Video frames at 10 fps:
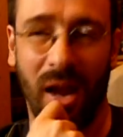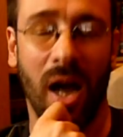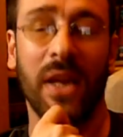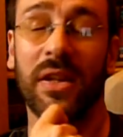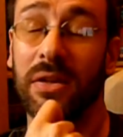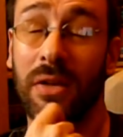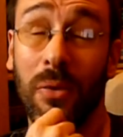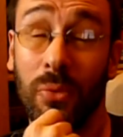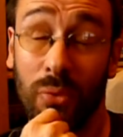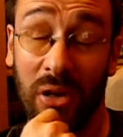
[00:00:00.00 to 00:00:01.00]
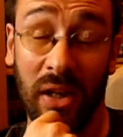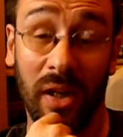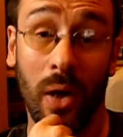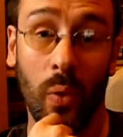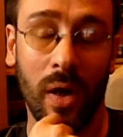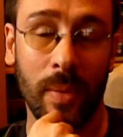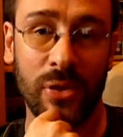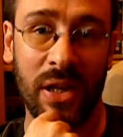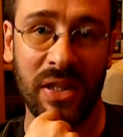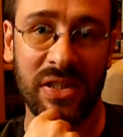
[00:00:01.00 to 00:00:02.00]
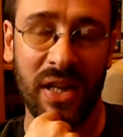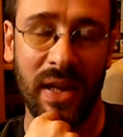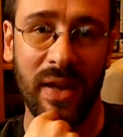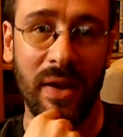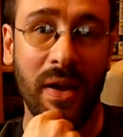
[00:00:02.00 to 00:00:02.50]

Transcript: I don't really know what I'm trying to say.